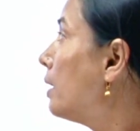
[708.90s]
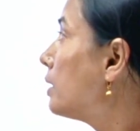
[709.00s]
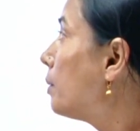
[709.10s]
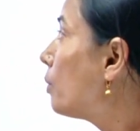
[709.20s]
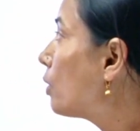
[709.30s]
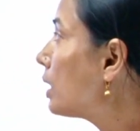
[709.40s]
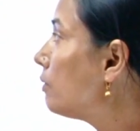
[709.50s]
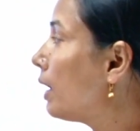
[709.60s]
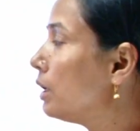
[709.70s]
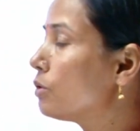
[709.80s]
Then moral
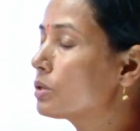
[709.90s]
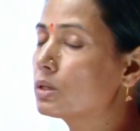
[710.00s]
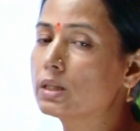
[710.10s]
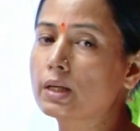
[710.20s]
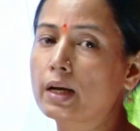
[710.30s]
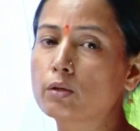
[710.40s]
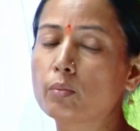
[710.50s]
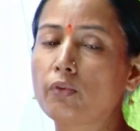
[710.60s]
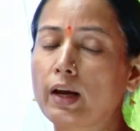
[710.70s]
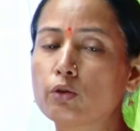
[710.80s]
values, these are
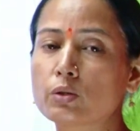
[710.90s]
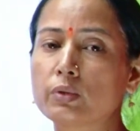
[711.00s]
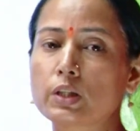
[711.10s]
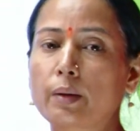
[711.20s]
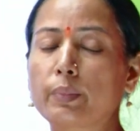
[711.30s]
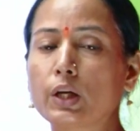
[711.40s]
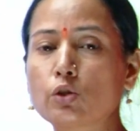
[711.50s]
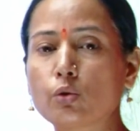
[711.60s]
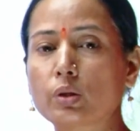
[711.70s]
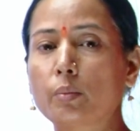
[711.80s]
the values which are
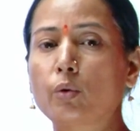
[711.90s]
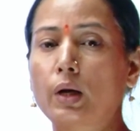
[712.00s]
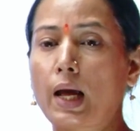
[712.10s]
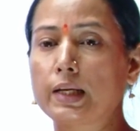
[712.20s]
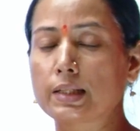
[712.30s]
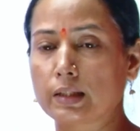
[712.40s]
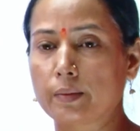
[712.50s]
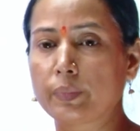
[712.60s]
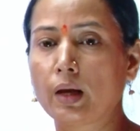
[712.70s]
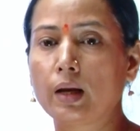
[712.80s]
based on the morality,